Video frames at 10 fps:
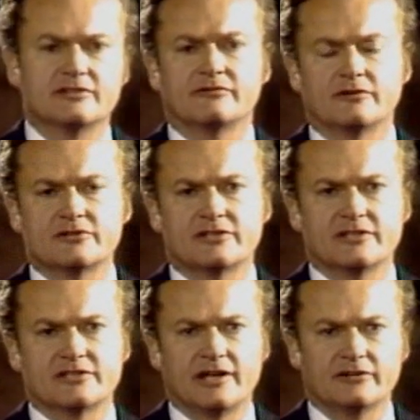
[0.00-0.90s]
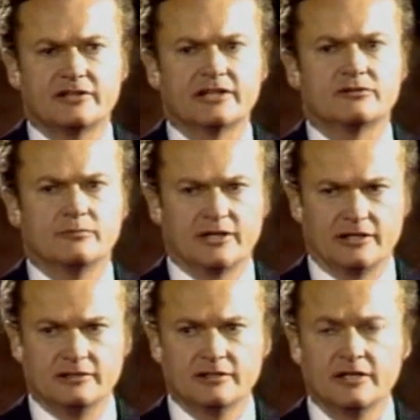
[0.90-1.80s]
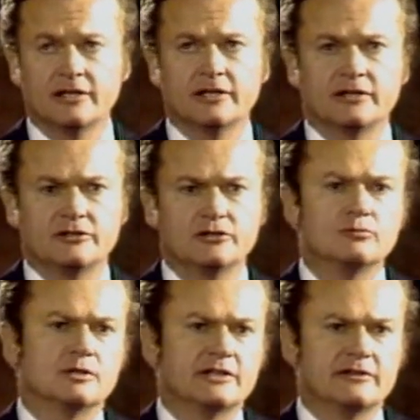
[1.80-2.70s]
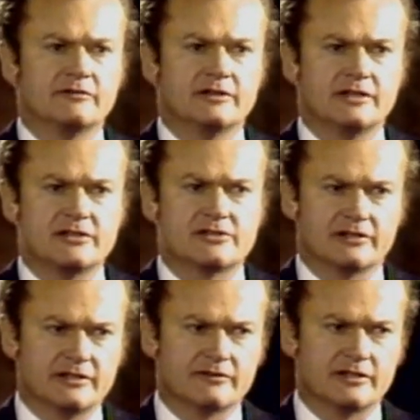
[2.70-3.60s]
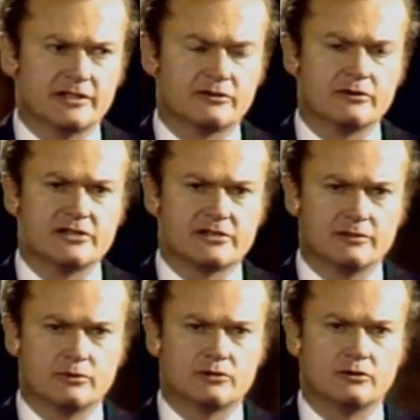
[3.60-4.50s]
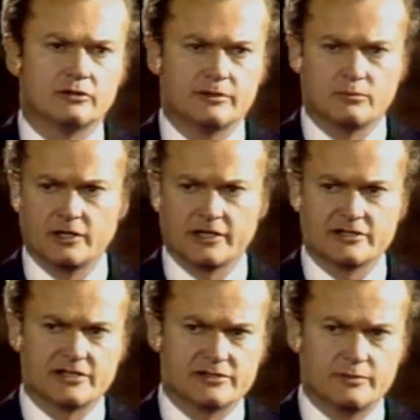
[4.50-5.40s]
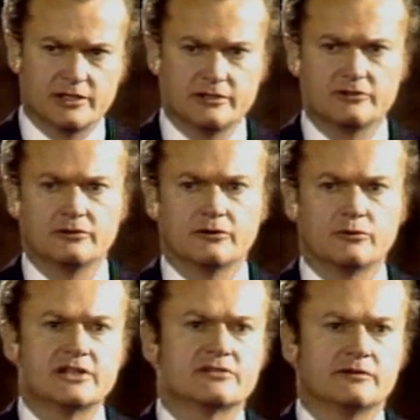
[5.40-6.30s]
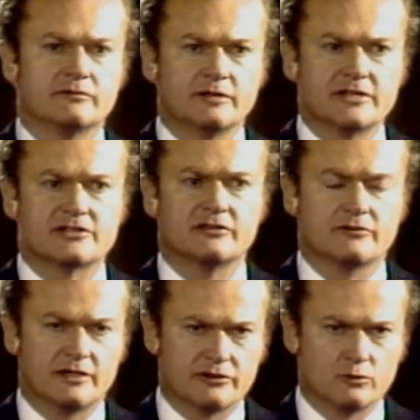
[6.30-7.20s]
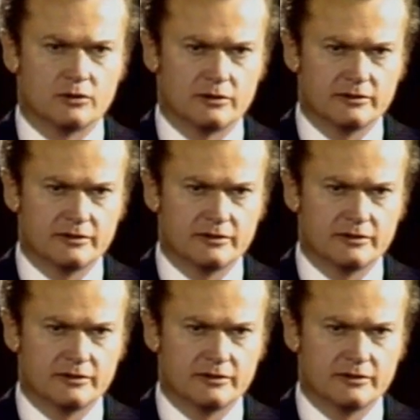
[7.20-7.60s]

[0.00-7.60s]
The first is how detrimental do you believe the significant increase in petroleum products has been to the rates of inflation throughout the world?